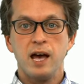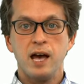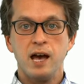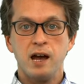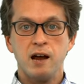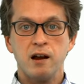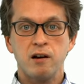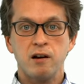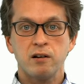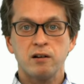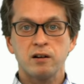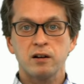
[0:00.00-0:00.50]

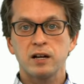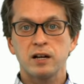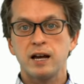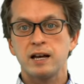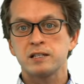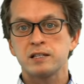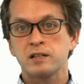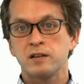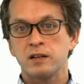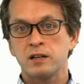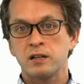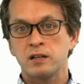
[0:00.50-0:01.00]
Air
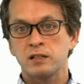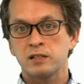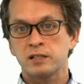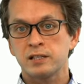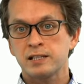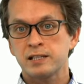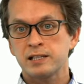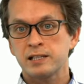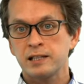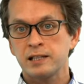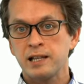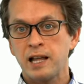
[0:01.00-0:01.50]
has a
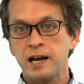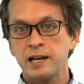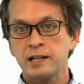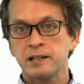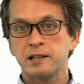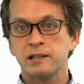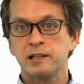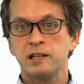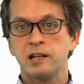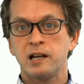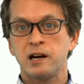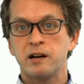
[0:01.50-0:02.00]

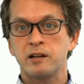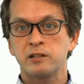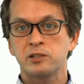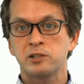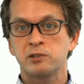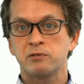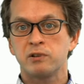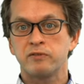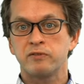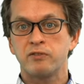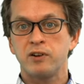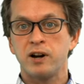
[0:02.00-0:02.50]
slightly
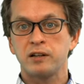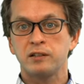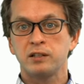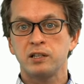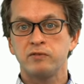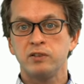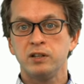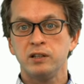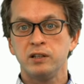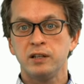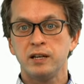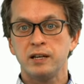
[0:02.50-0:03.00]
larger
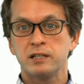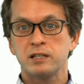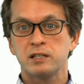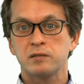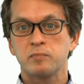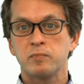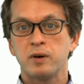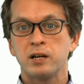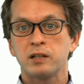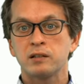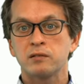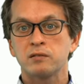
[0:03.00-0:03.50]
refractive index,
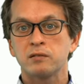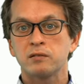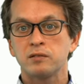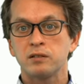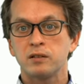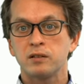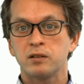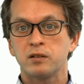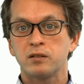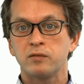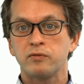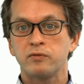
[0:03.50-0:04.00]
but
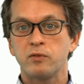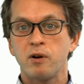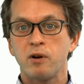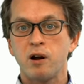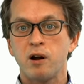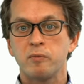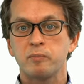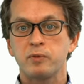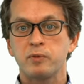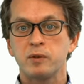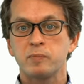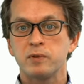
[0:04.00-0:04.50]
uh, for
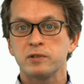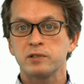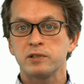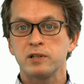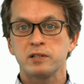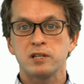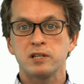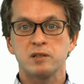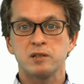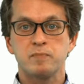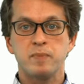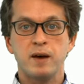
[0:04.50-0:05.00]
our
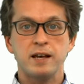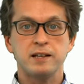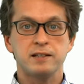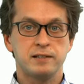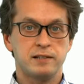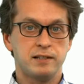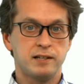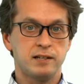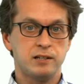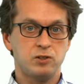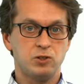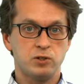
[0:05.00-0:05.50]
purposes, it's
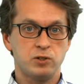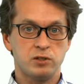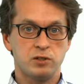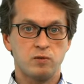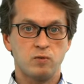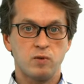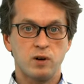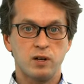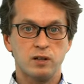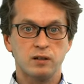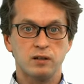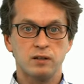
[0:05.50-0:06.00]
basically
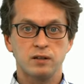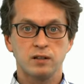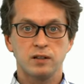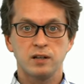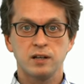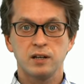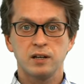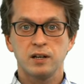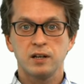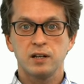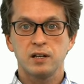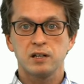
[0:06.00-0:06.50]
just one.
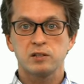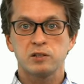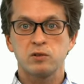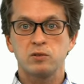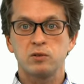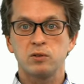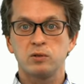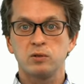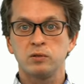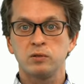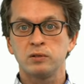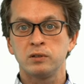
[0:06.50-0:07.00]

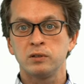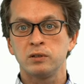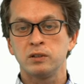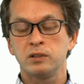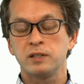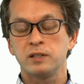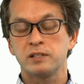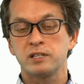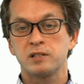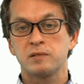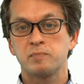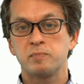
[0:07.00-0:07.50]
So
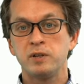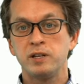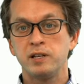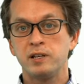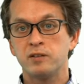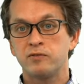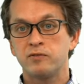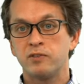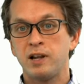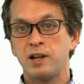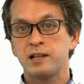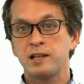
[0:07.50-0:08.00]
the
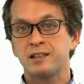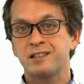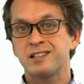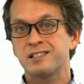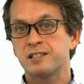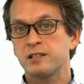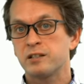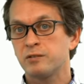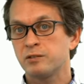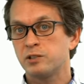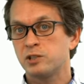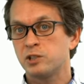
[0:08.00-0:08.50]
speed of light
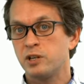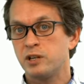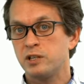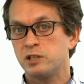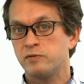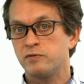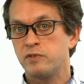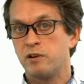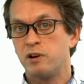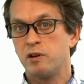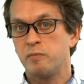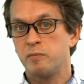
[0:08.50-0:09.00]
does not
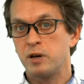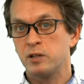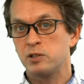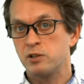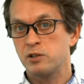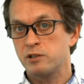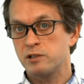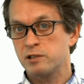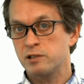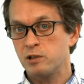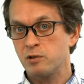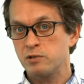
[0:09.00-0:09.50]
change very much.
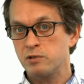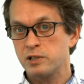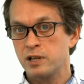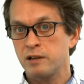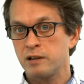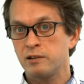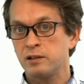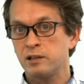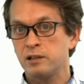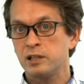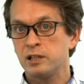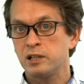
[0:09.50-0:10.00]
It slows
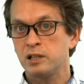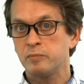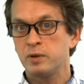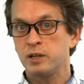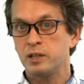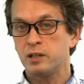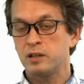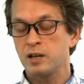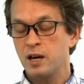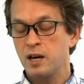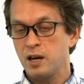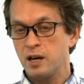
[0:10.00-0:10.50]
down a little
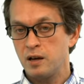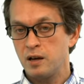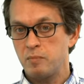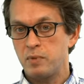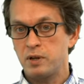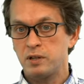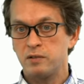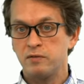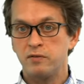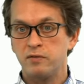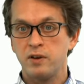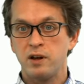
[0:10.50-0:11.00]
bit,
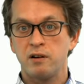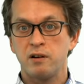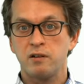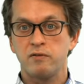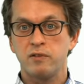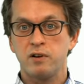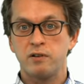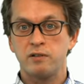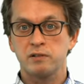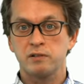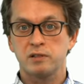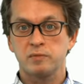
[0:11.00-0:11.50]
but very,
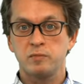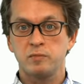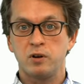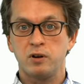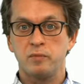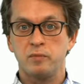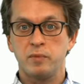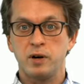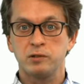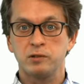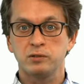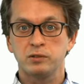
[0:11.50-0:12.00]
very
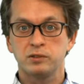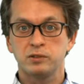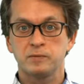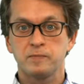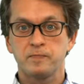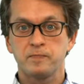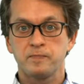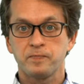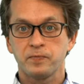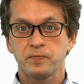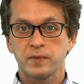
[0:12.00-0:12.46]
small amount.